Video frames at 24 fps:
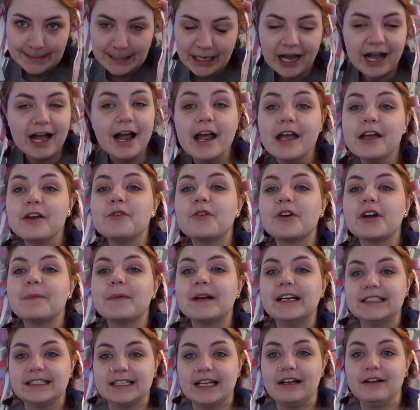I annoy
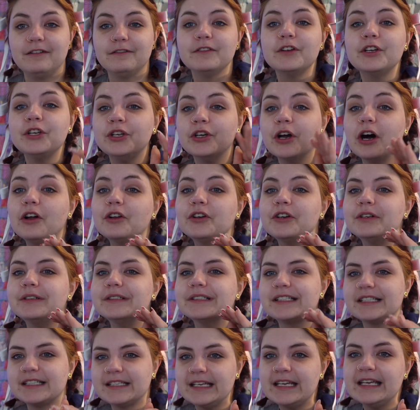myself. Y'all
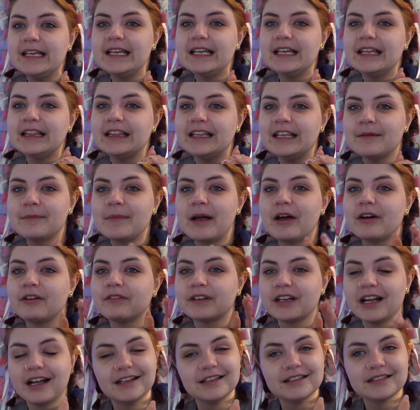don't see the amount
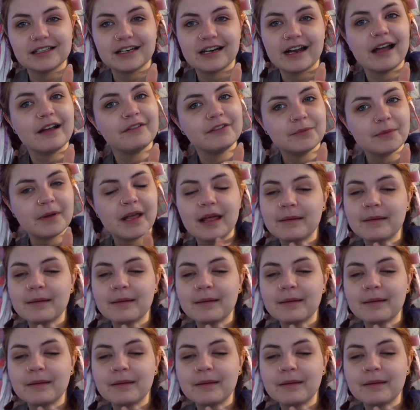of cuts that I have to make.